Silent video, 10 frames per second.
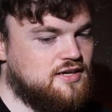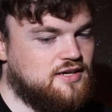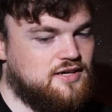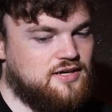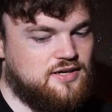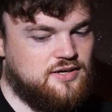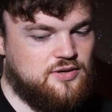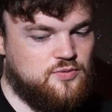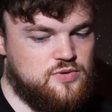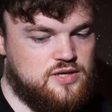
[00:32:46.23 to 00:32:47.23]

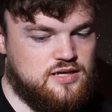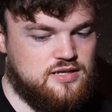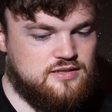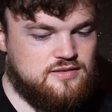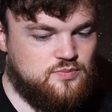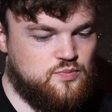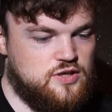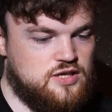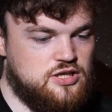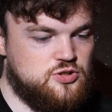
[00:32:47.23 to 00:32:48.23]
We can
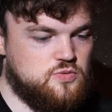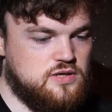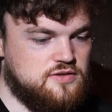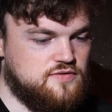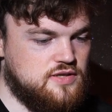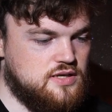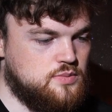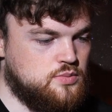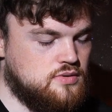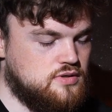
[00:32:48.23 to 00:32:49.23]
pick each one of
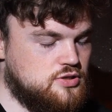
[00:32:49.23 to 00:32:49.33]
them.